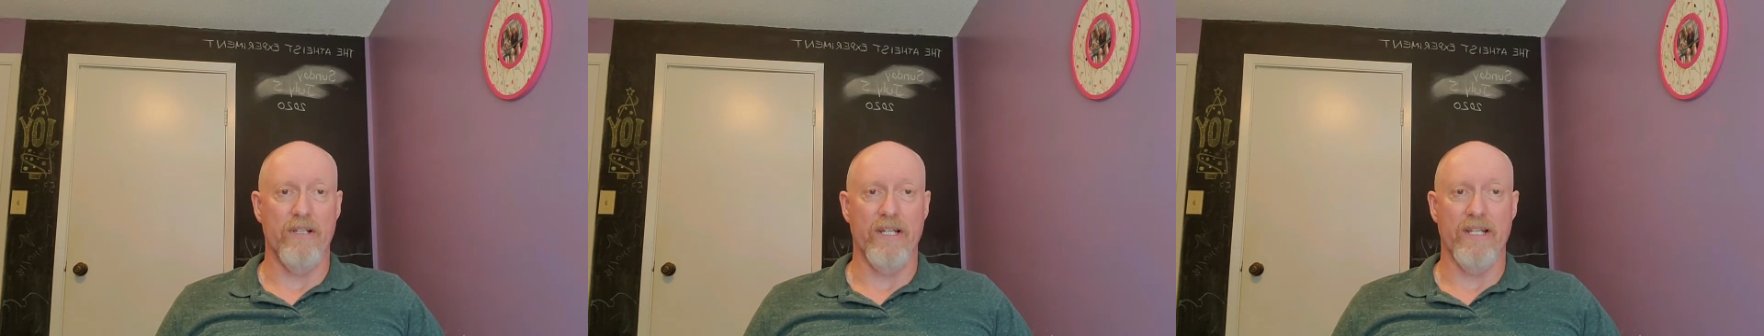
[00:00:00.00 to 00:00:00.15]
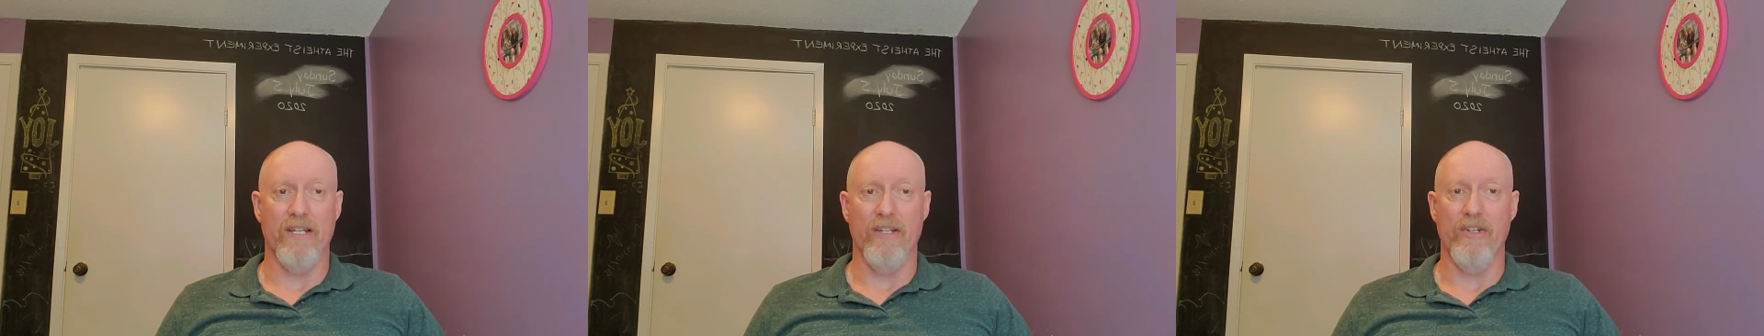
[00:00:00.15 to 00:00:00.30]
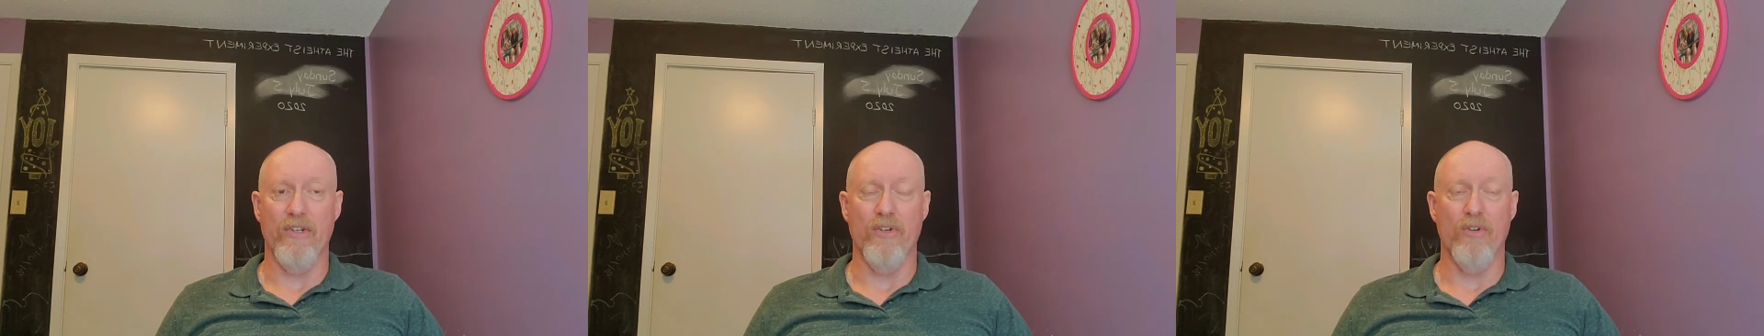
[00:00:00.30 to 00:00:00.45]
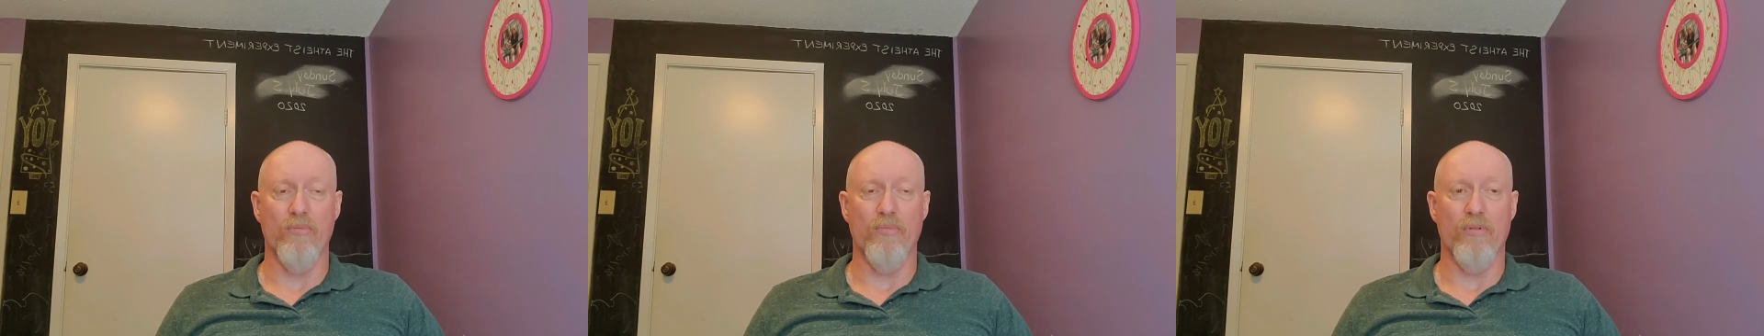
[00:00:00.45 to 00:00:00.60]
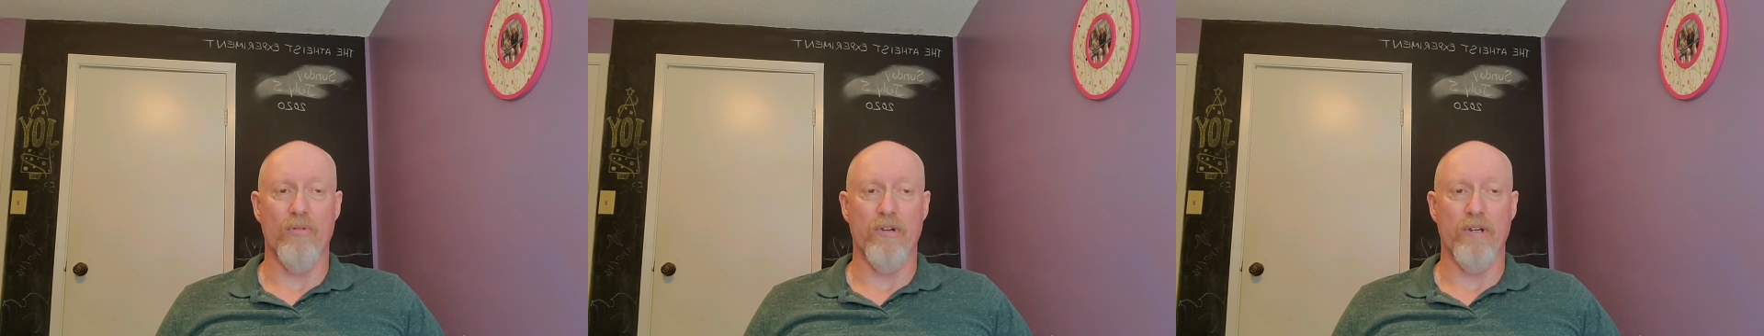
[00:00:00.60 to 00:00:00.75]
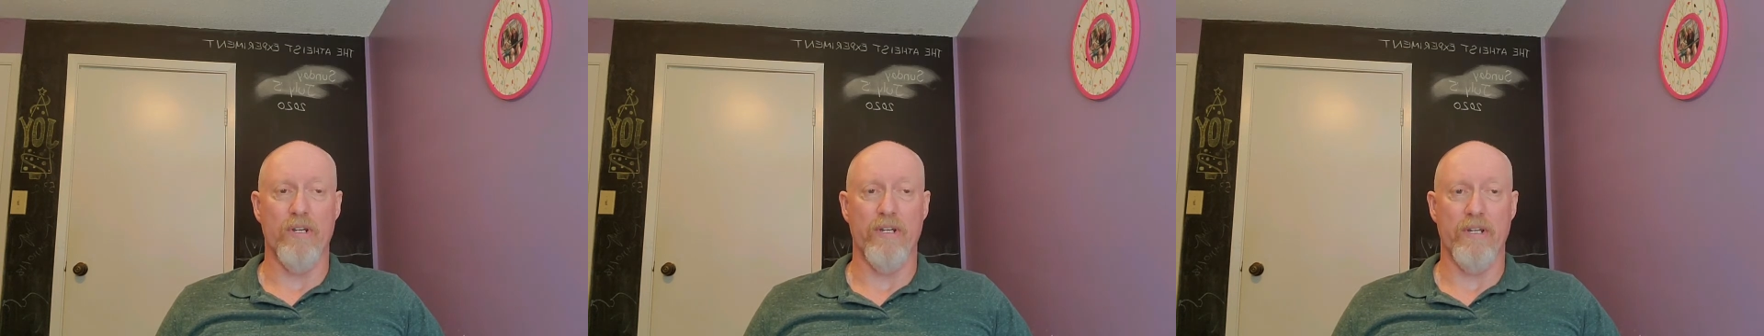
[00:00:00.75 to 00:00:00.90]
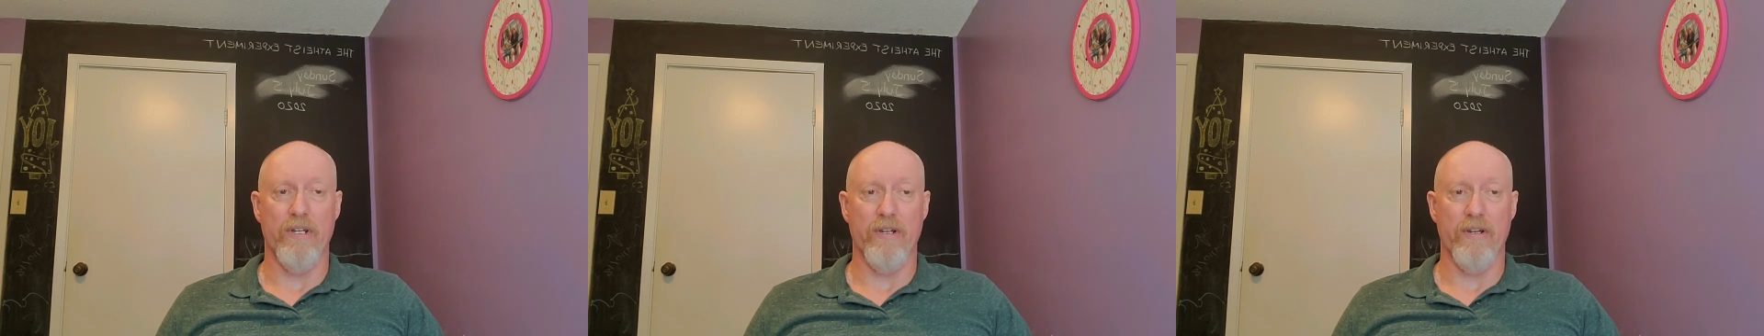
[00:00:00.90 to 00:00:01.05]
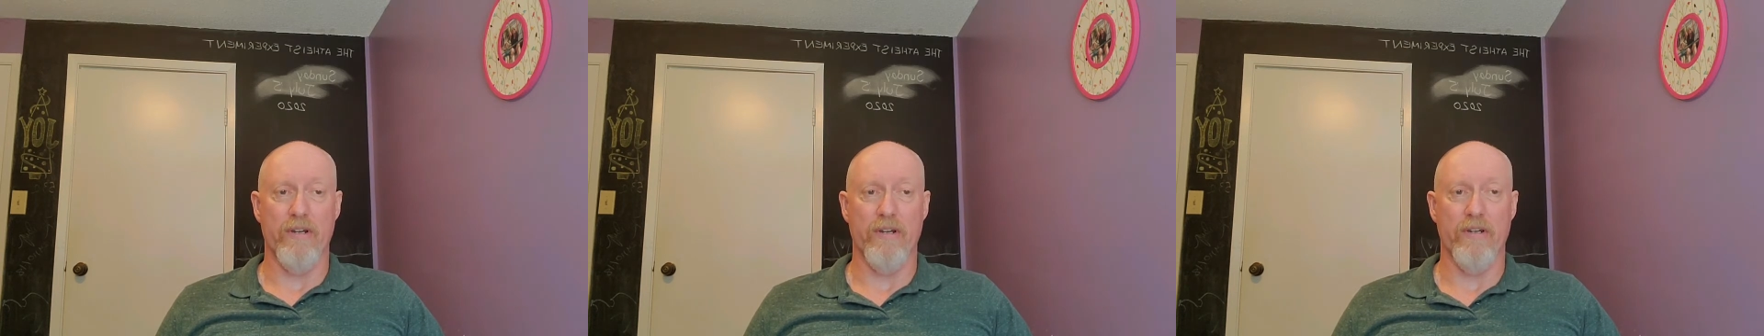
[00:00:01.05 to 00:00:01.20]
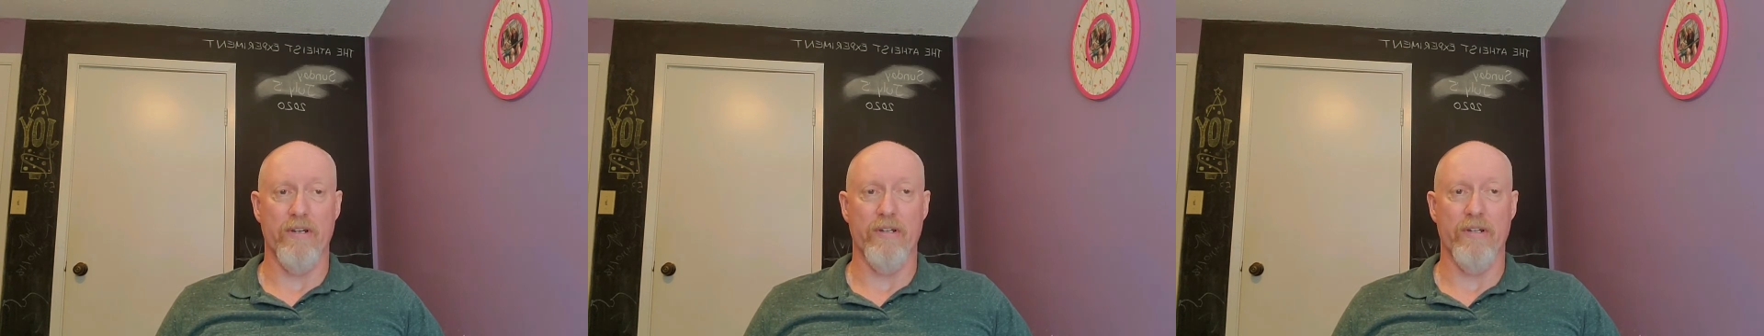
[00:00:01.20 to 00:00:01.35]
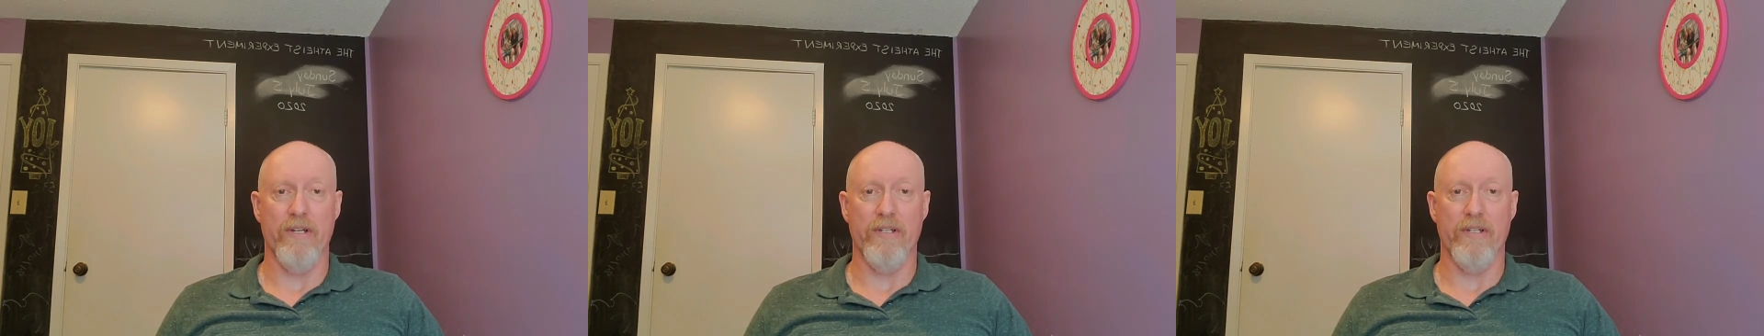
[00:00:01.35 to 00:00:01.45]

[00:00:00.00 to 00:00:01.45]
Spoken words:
like a newborn deer